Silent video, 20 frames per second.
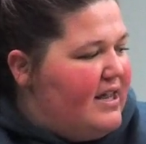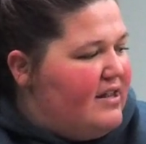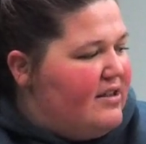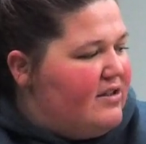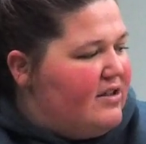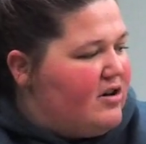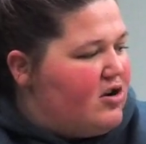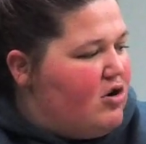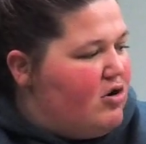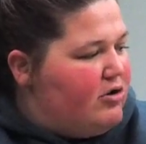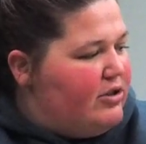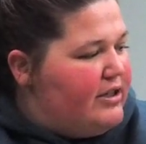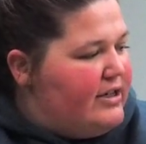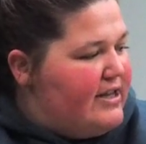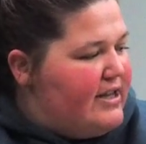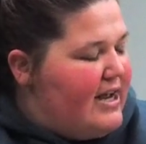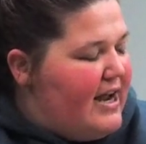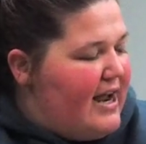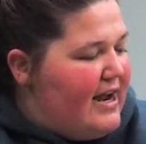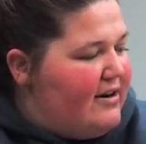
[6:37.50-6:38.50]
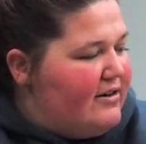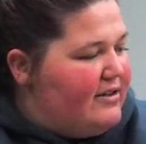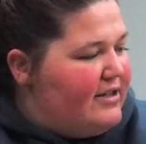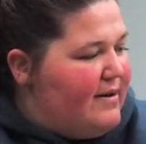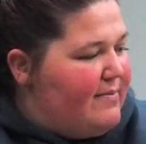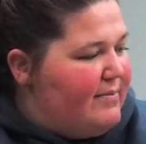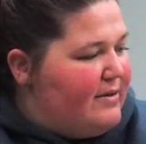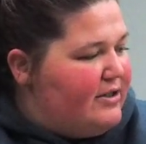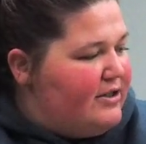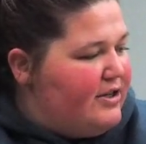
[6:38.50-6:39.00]
The colder the air
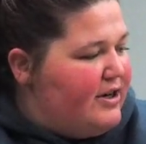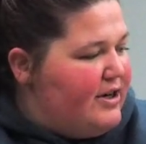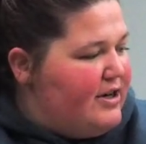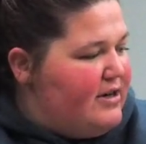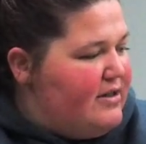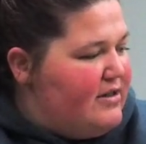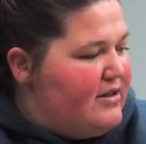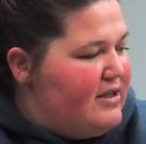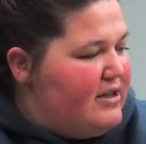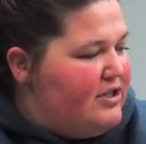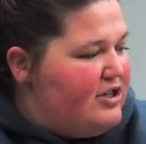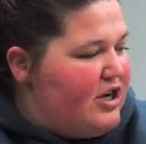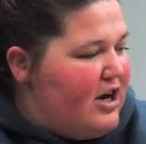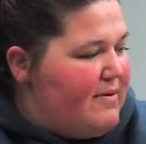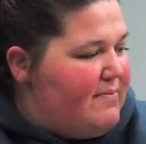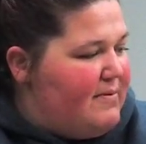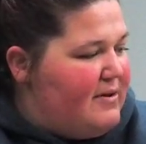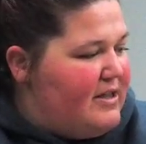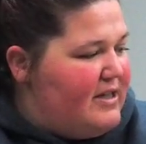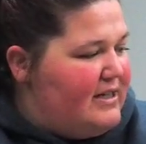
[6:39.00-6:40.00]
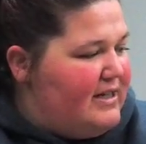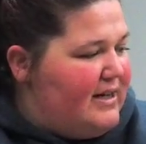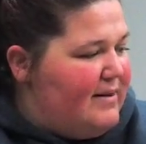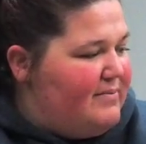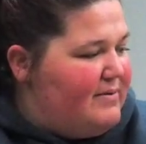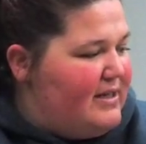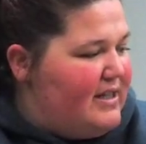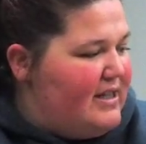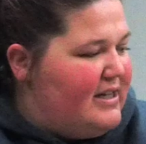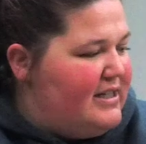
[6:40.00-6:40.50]
temperature, the sharper the
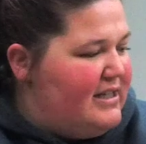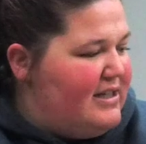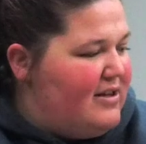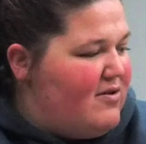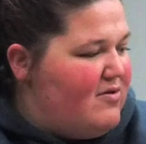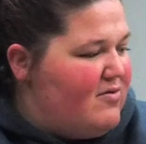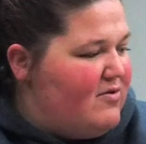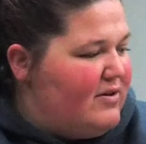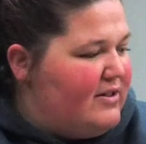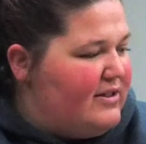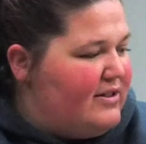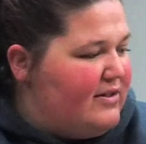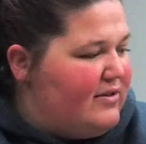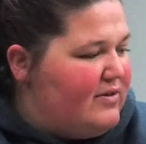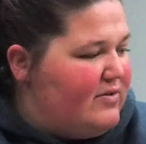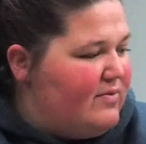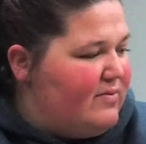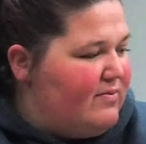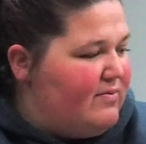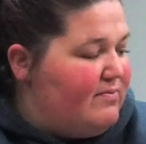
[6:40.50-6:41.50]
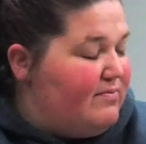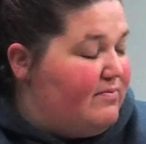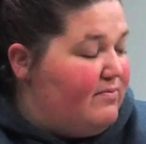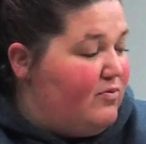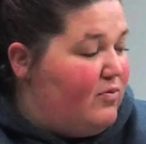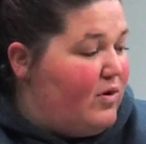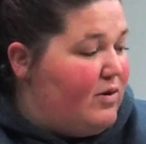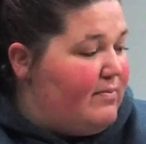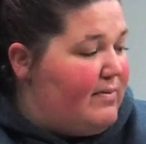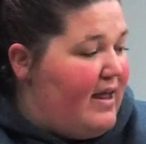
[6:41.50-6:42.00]
tips of the snow crystals
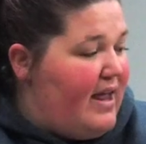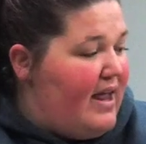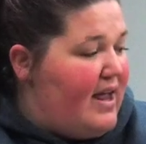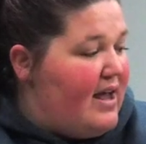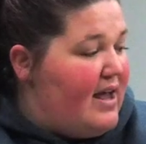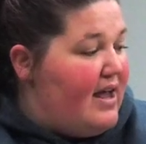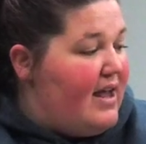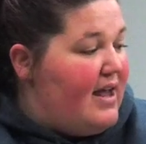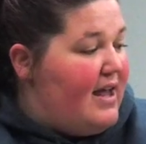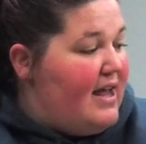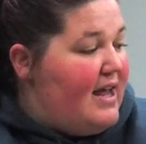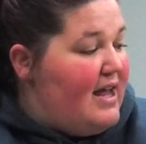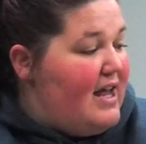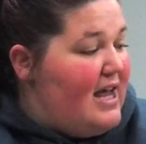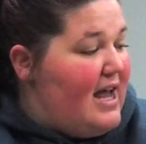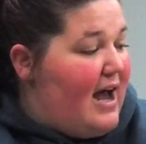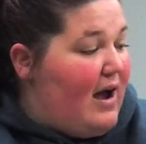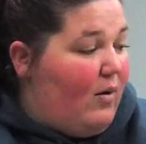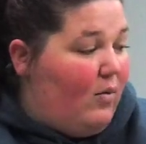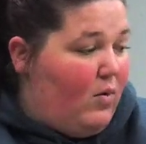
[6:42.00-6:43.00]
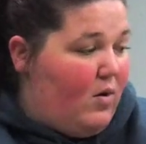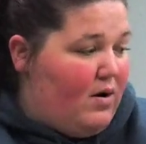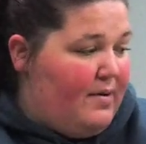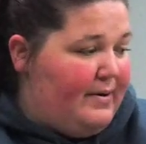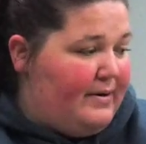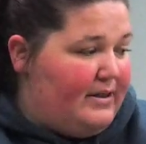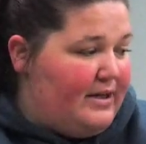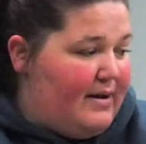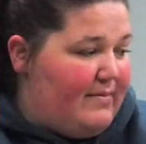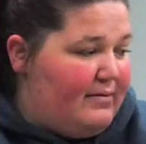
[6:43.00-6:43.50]
will be. At
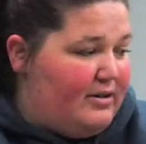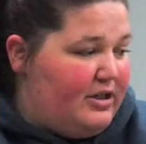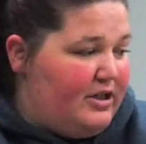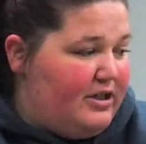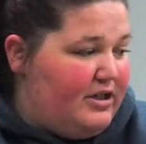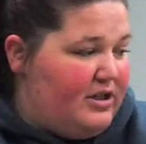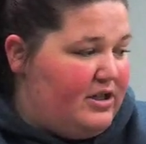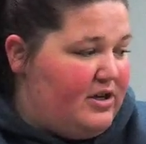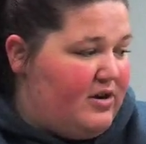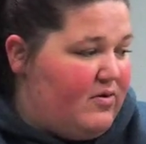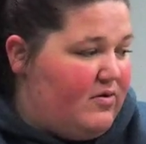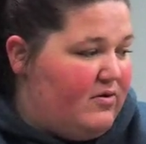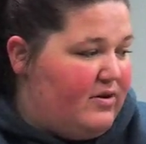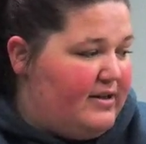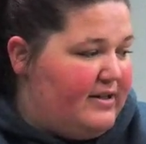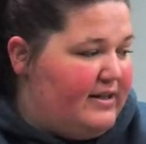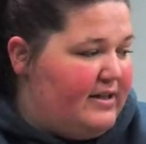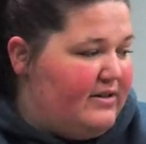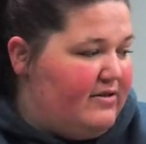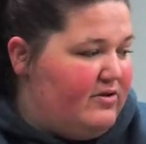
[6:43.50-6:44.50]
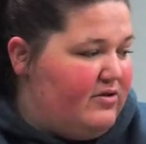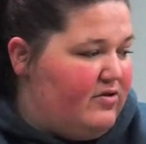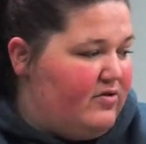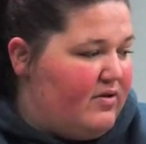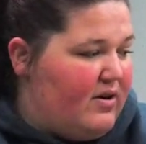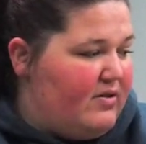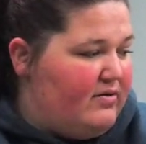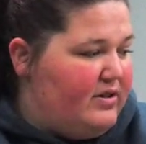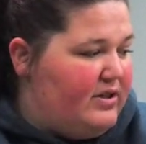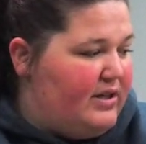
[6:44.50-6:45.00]
warmer temperatures, snow crystals
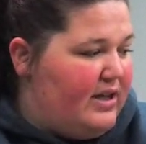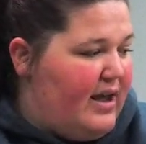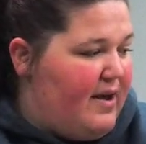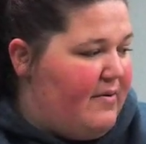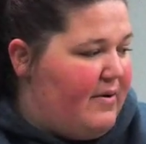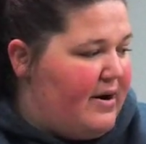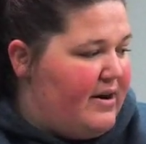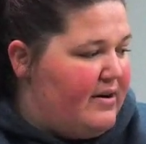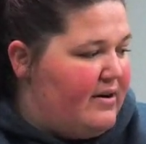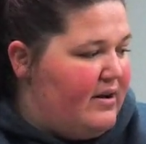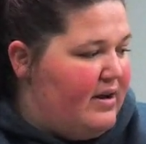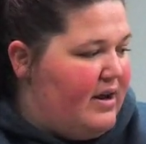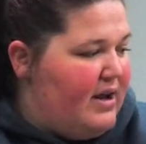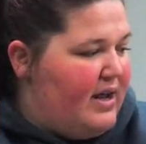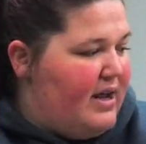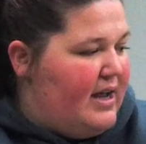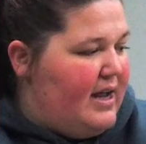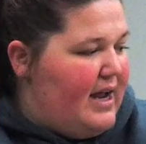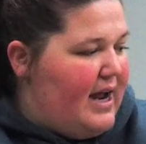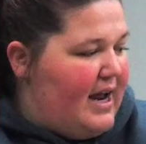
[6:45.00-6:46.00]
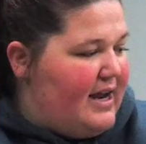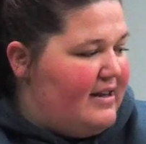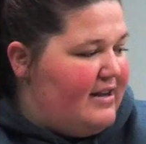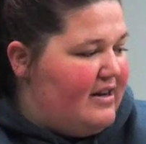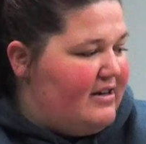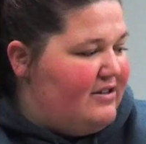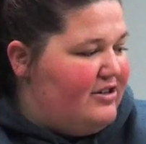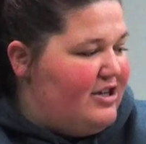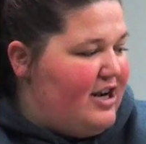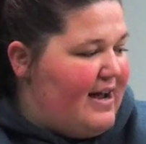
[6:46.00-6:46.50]
grow slower, and
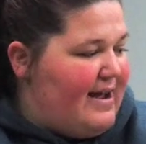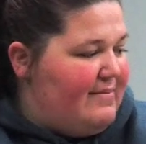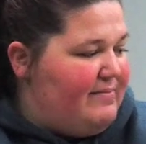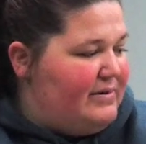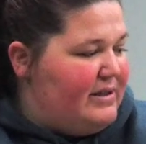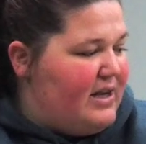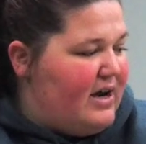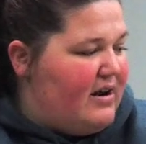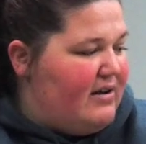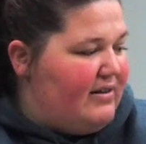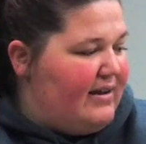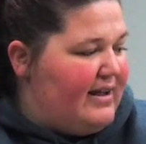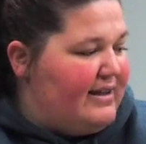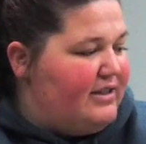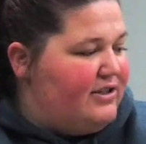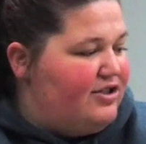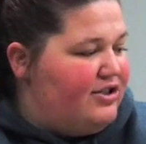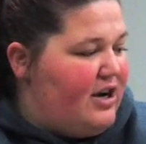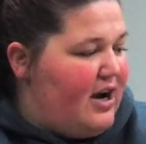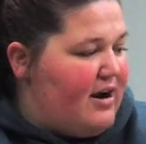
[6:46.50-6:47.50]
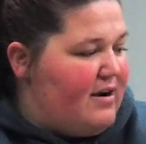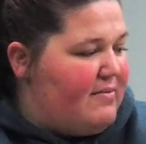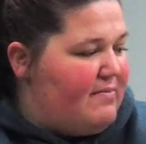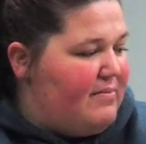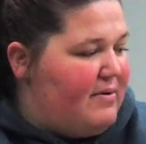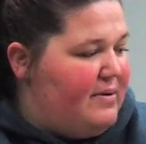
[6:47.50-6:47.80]
their shapes are less sharp.